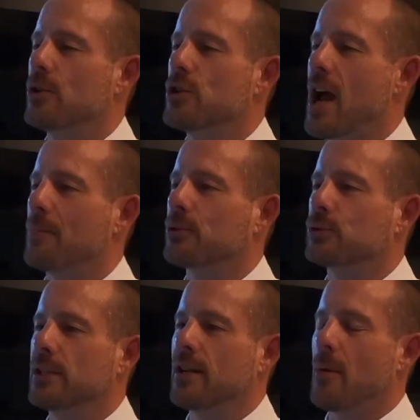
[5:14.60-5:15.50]
Chapel
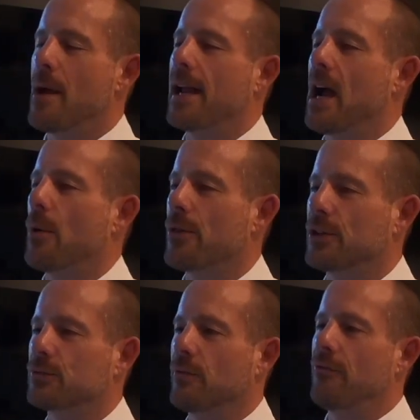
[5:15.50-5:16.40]
Street. Come hang out with
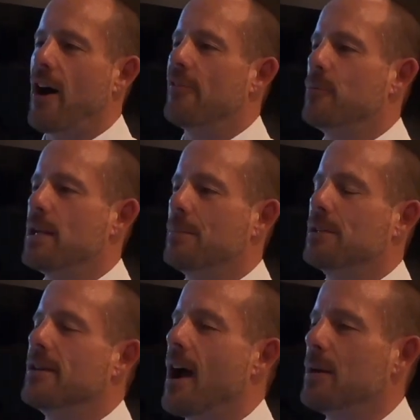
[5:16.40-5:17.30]
us from 5 p.m.
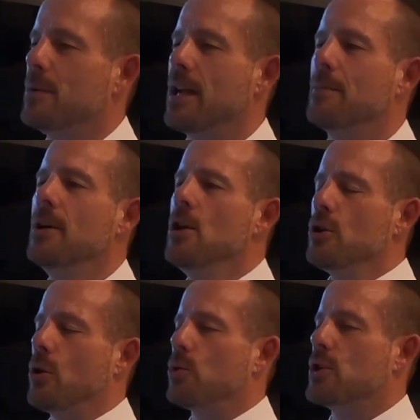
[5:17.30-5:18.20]
to 9 p.m.
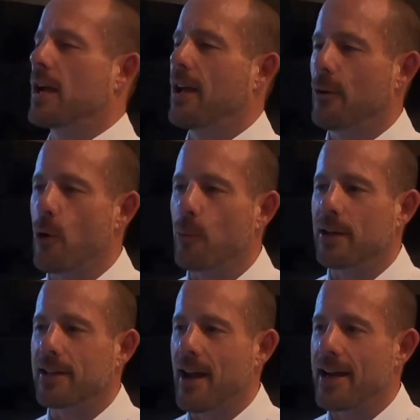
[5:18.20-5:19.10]
Go check out
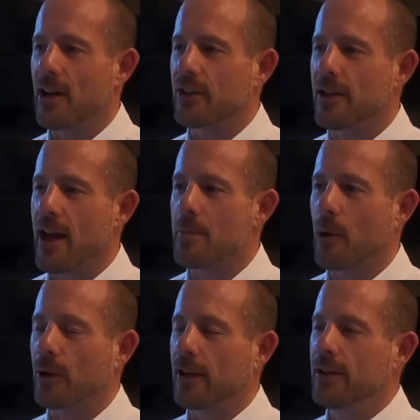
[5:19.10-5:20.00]
opening night on the night
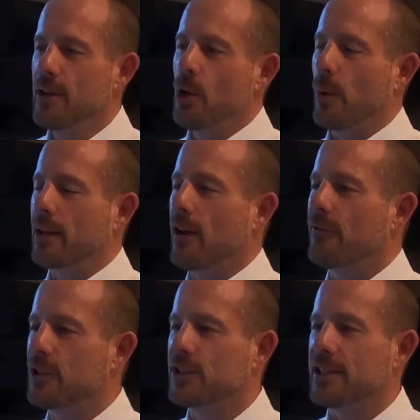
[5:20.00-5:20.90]
market. We'd
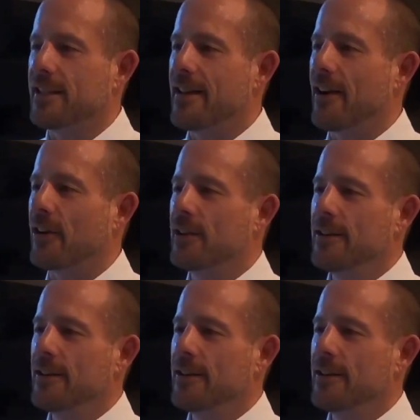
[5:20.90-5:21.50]
love to see you there.